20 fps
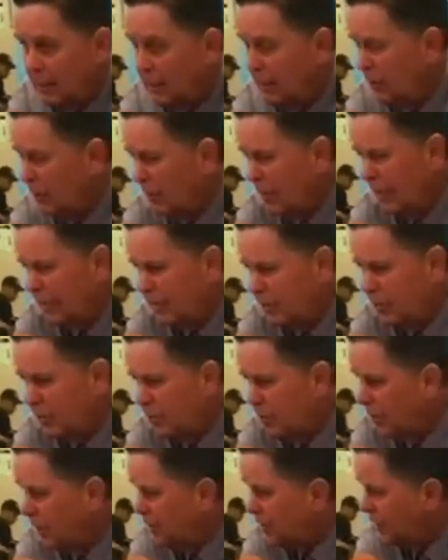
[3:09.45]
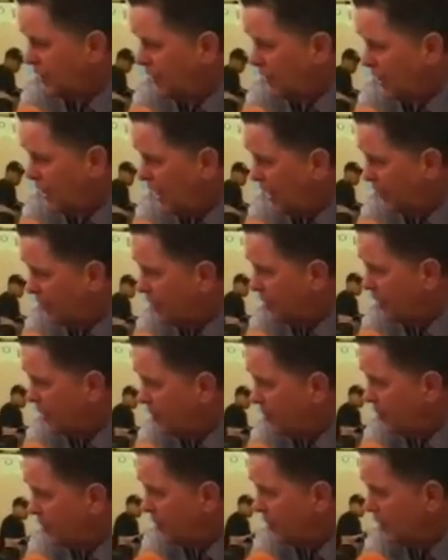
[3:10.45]
He only had 2 points, I think, at
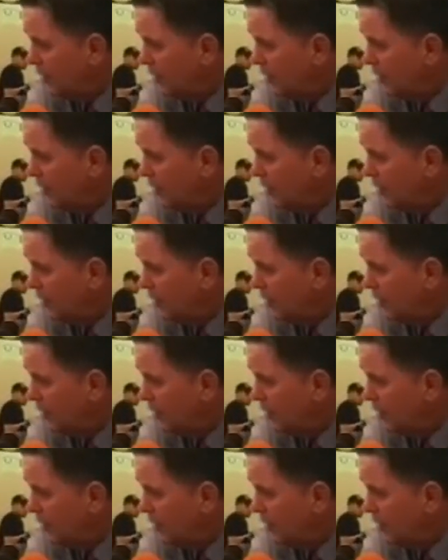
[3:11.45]
halftime.